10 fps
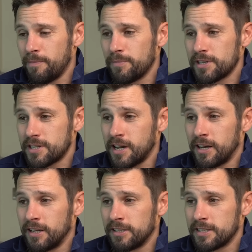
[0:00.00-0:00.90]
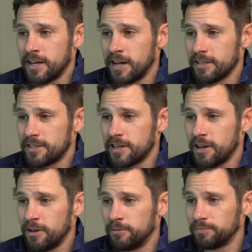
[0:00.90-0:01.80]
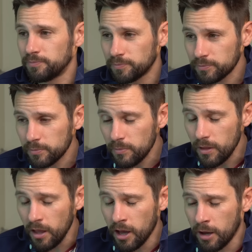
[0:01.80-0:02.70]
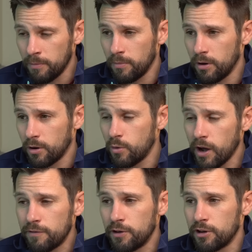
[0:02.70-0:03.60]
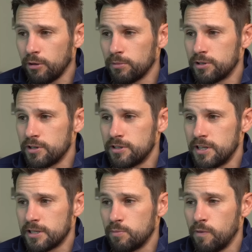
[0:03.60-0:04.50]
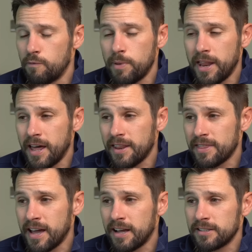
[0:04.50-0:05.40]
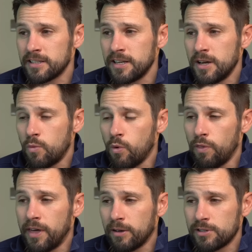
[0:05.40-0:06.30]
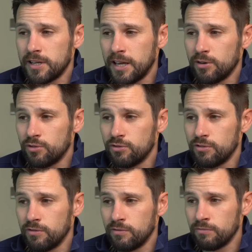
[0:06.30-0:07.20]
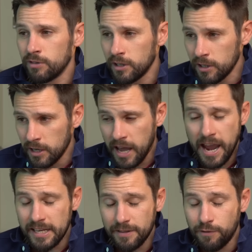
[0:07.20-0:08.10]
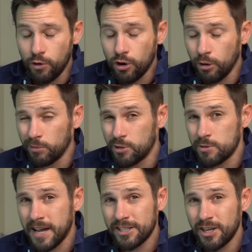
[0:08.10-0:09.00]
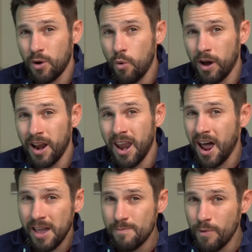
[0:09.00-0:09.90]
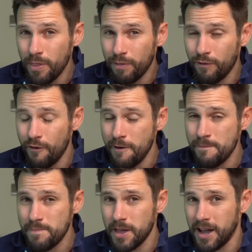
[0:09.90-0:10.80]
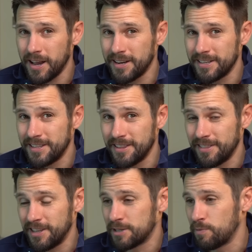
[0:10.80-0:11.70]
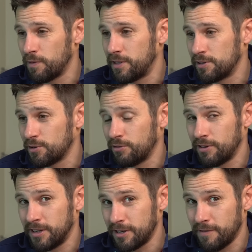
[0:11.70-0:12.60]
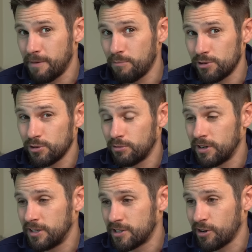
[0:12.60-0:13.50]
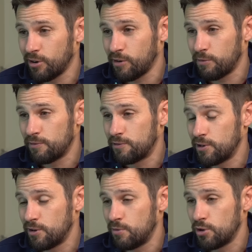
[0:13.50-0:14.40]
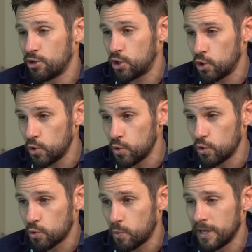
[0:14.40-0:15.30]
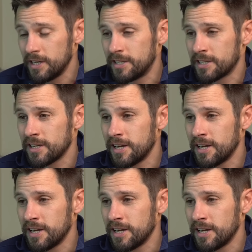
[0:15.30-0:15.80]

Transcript: cycling stats. So quite a few kilometers this month, but that 1,884 kilometers actually quite a light month for him. And this month November is already started off with 2 huge weeks.